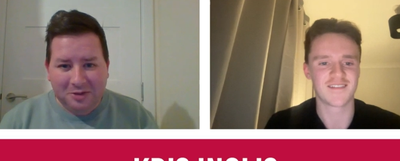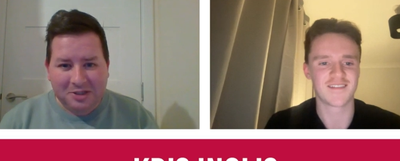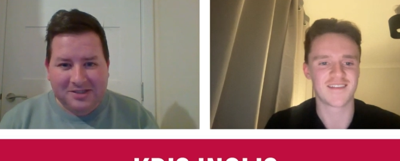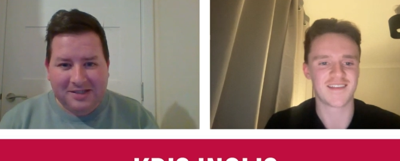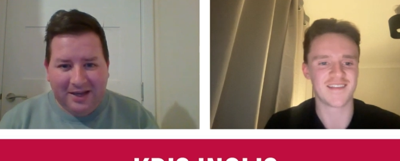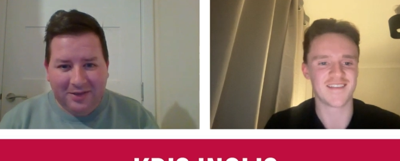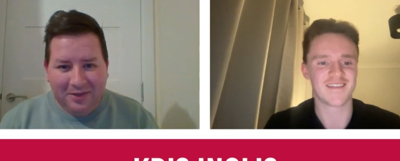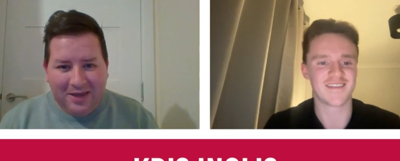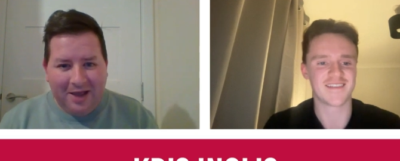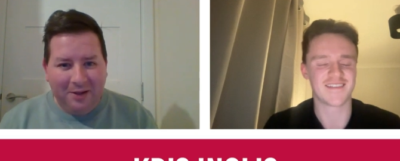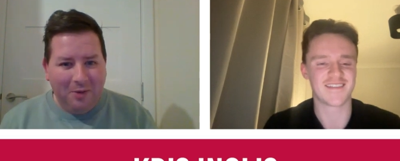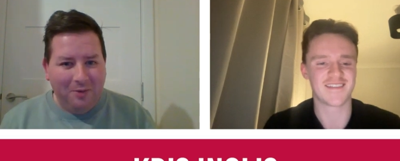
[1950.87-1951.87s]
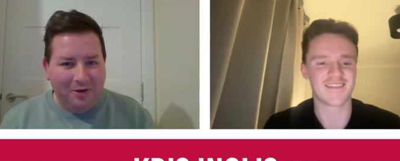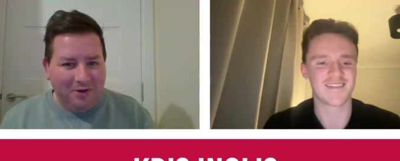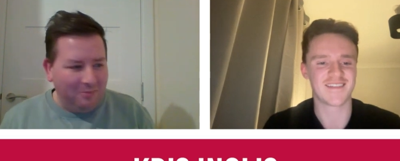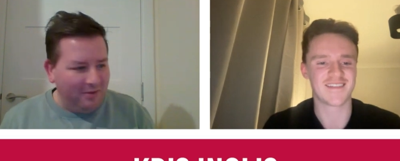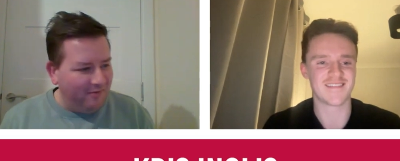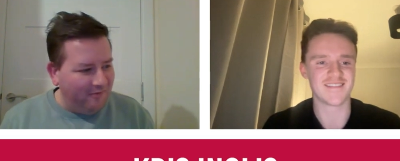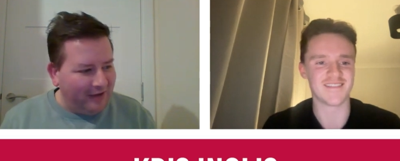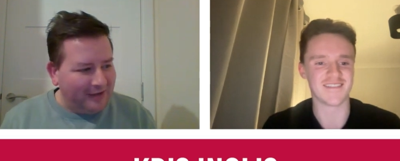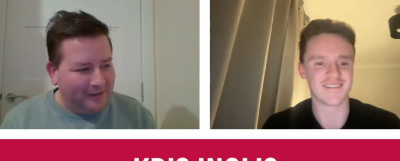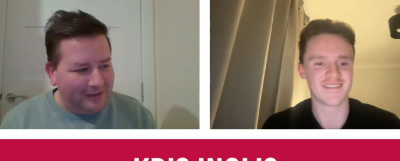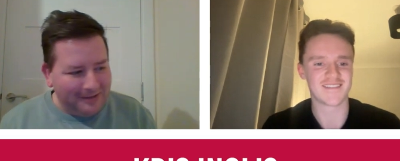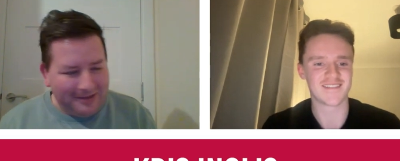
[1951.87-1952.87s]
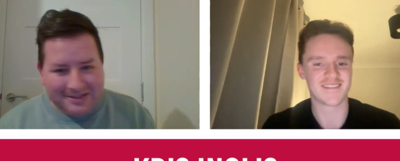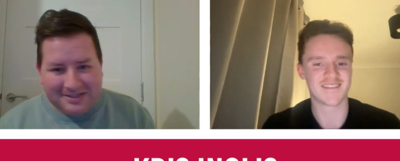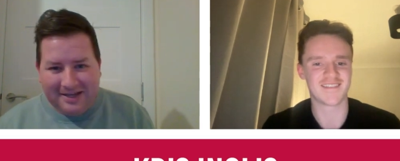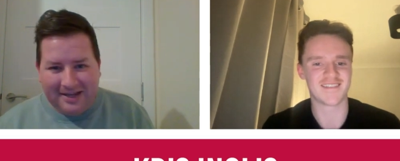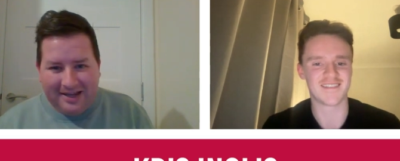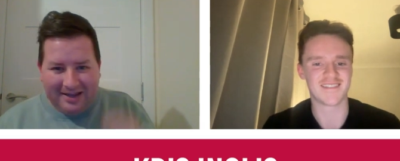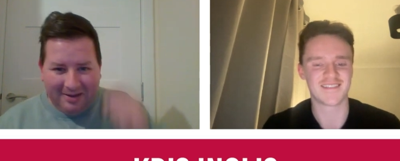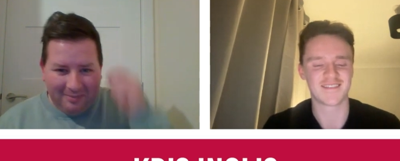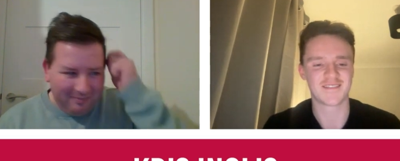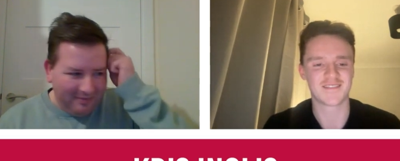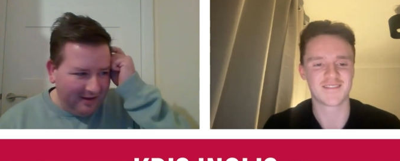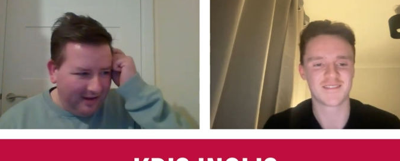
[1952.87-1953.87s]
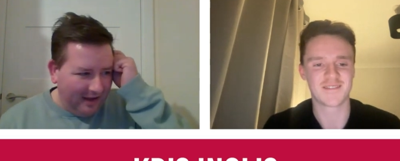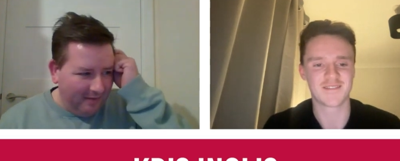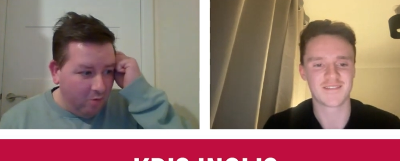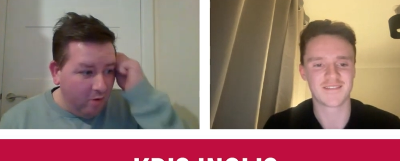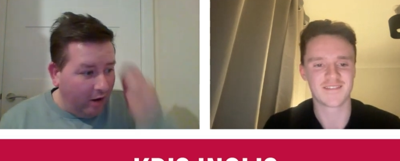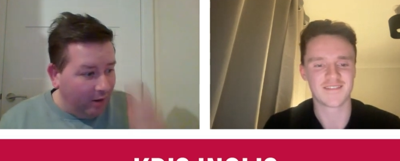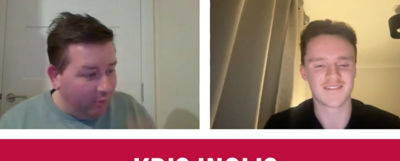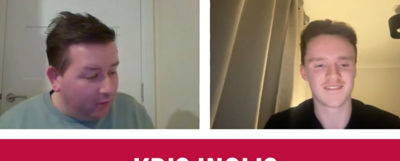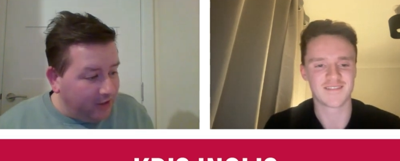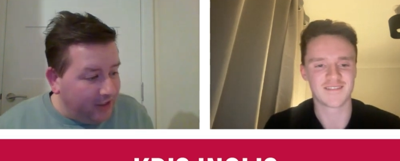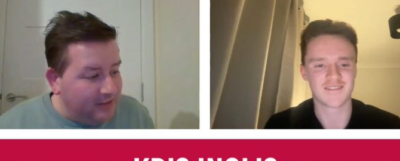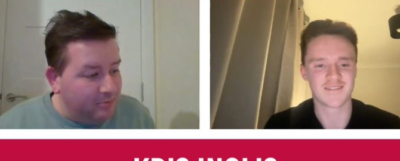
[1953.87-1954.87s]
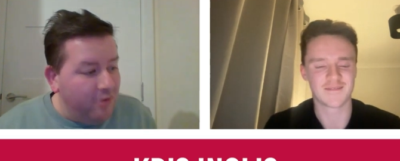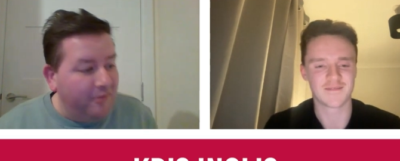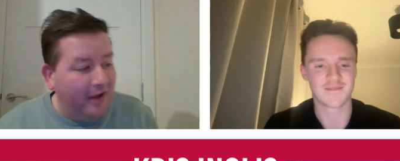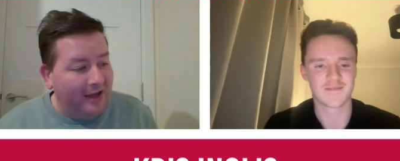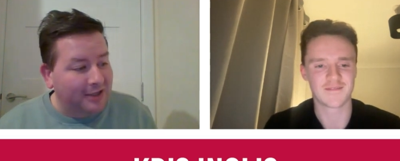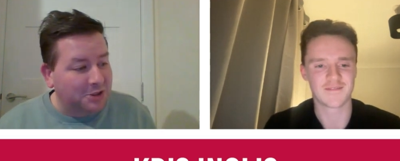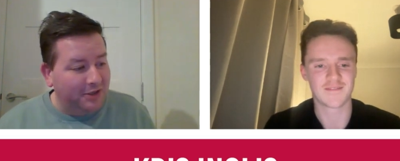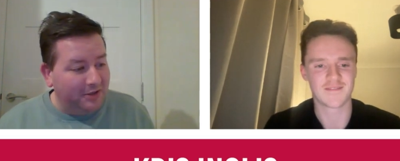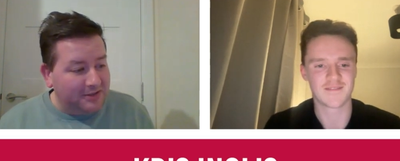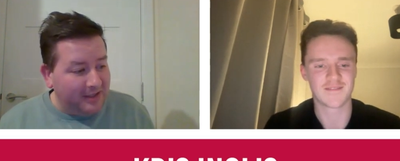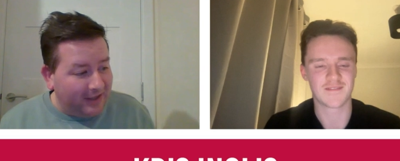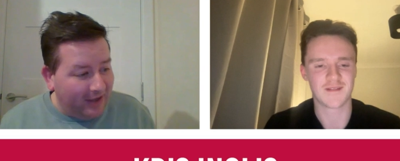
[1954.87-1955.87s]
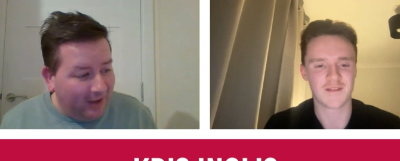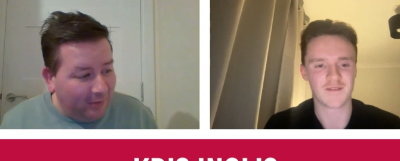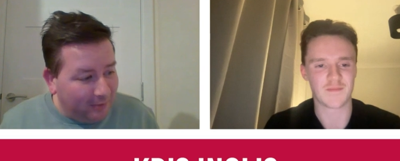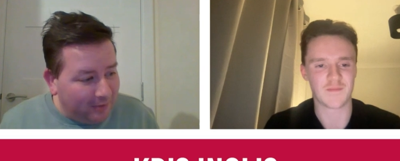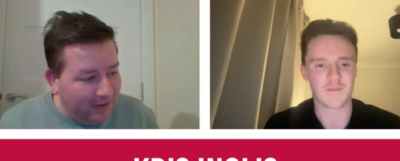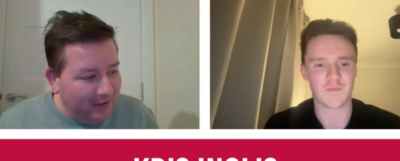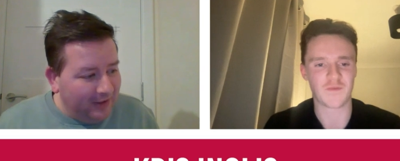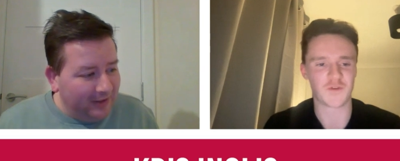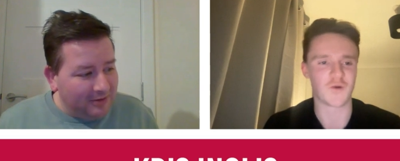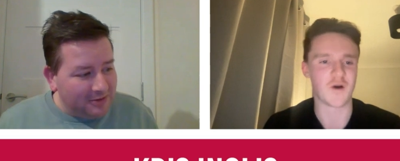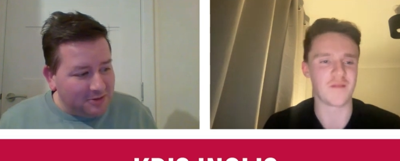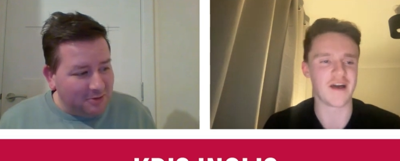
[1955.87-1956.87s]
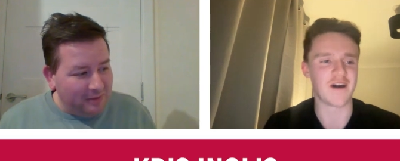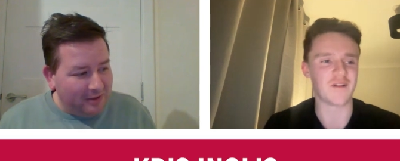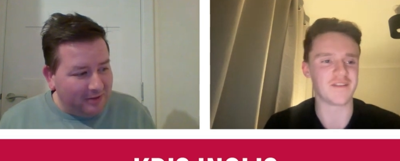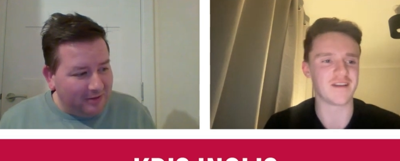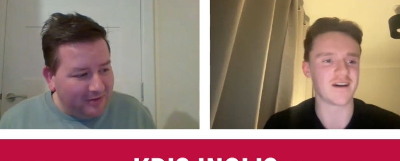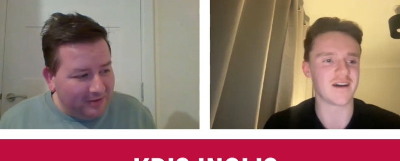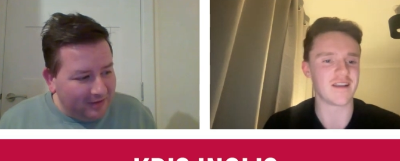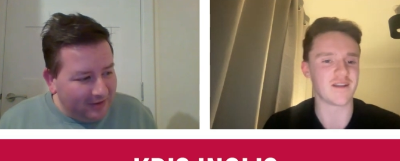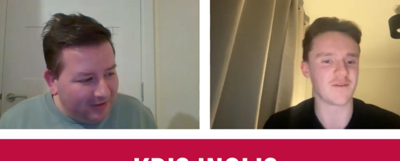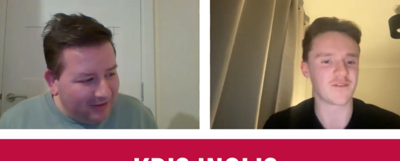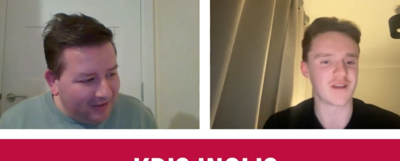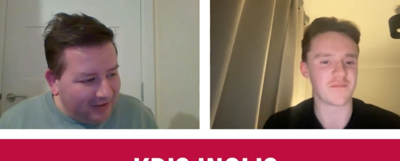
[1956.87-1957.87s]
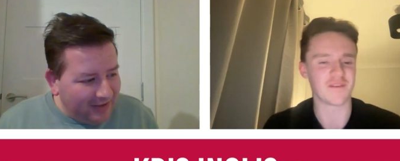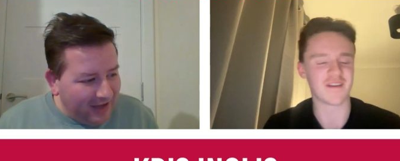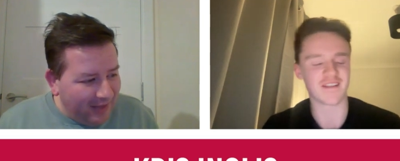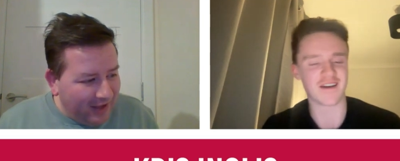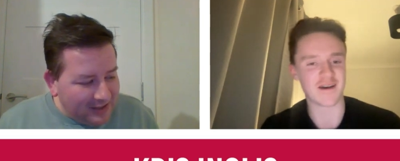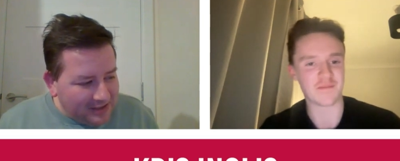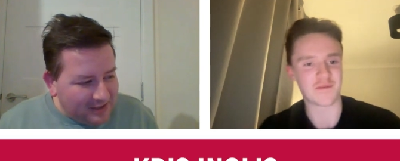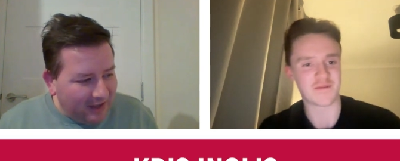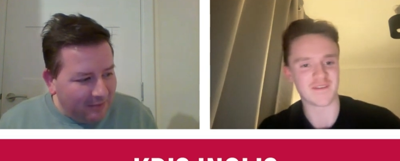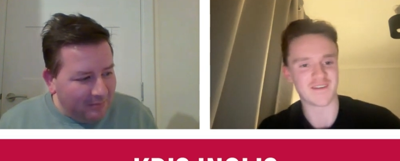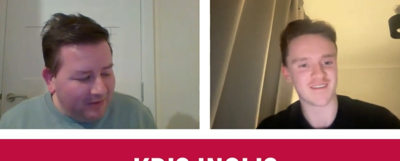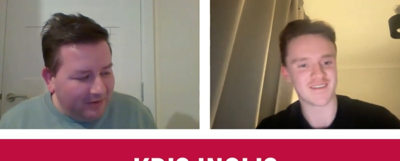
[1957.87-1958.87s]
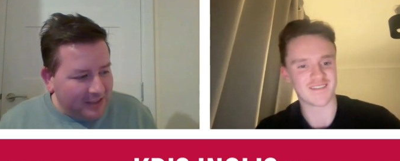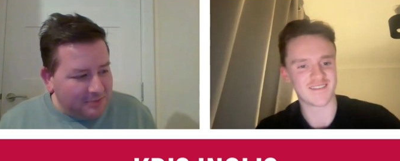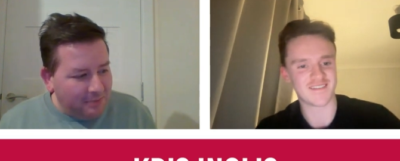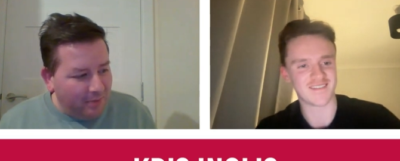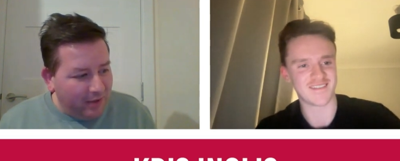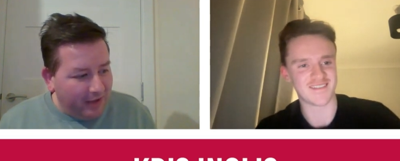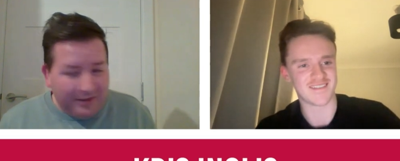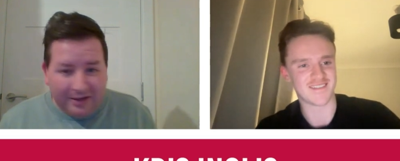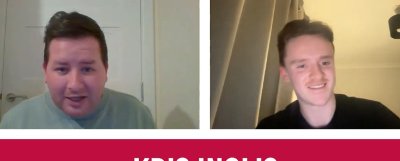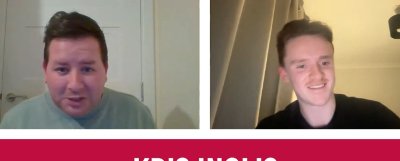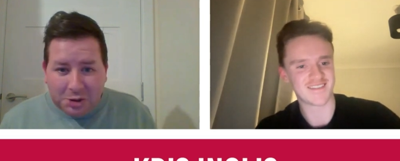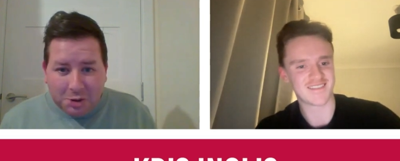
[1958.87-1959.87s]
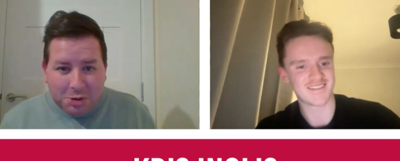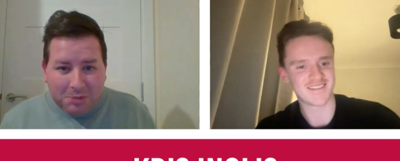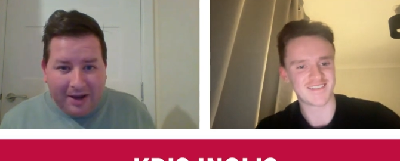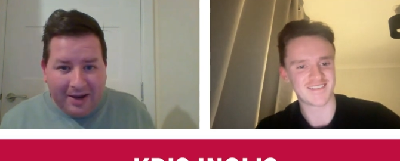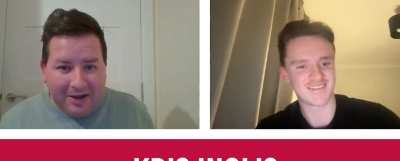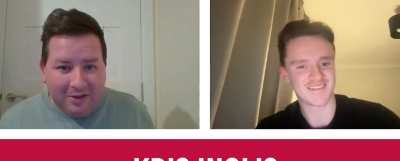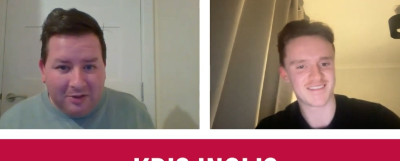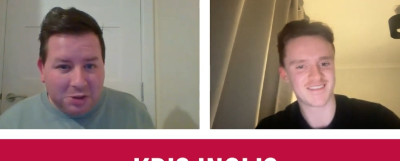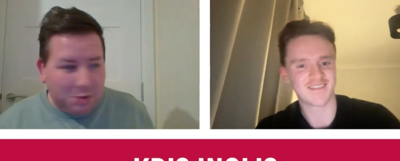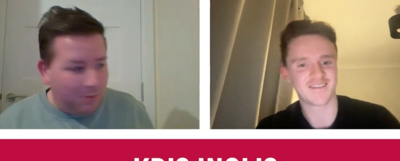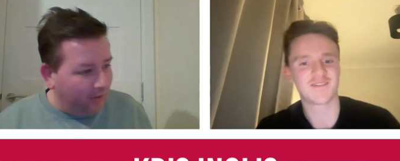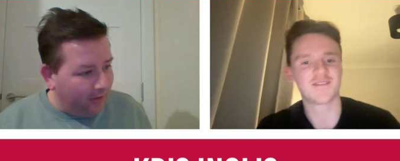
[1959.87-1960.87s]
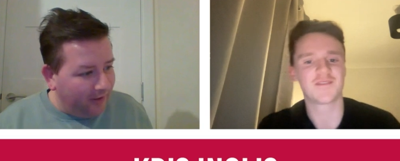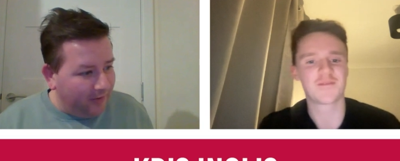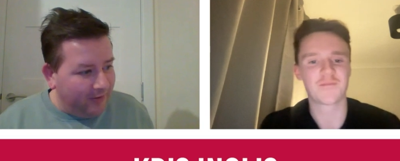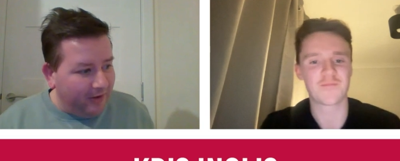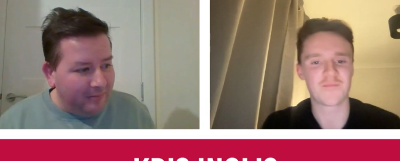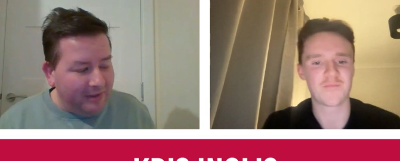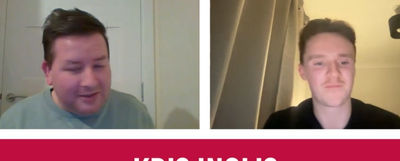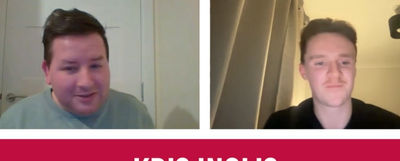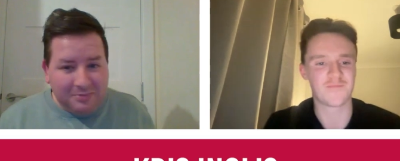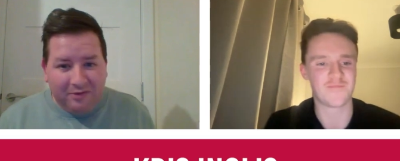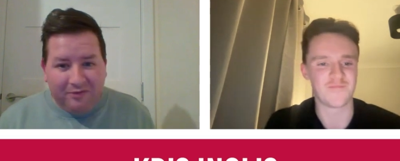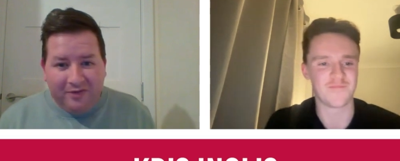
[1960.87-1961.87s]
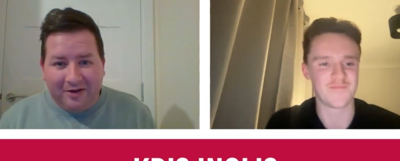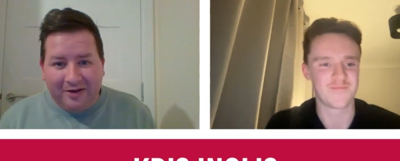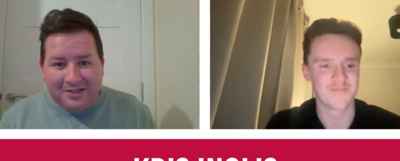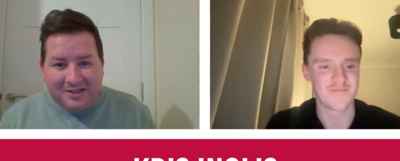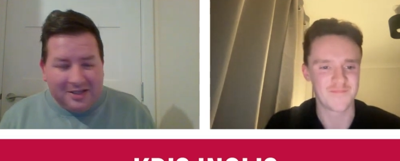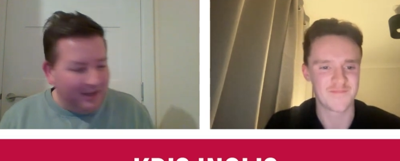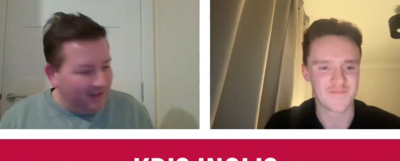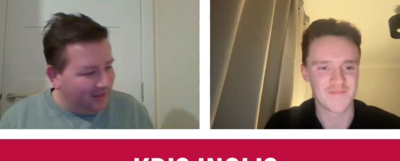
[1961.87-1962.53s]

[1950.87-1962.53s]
Speaker 1: Just take the L out, and you'll be fine. It's um, and mo- oh no, you need to move it actually, not take it out.
Speaker 2: Swap the L and the I, and it'll sound like yeah, that. that's
Speaker 1: um, that's pathetic. That shows you my English quality. There. I mean, to be fair, it's